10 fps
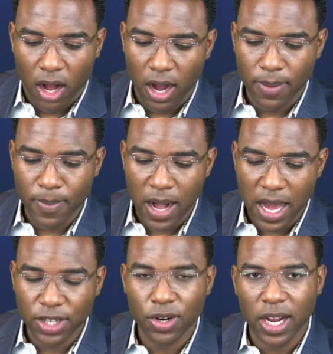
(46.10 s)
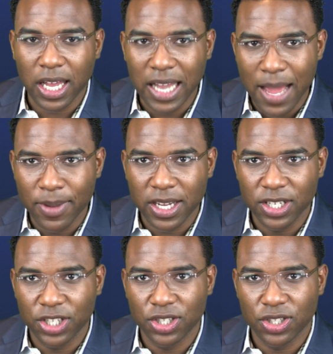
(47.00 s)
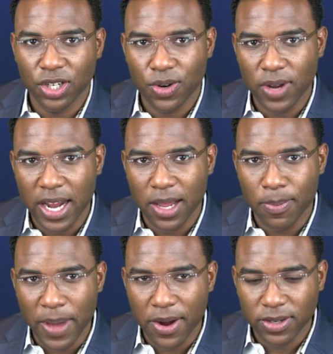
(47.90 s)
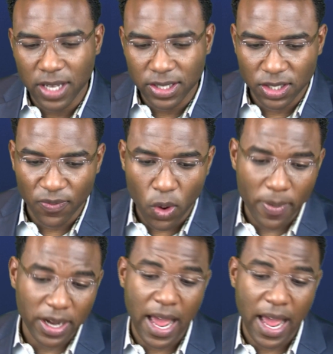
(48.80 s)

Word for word: on monitoring climate conditions and creating better senses of warming.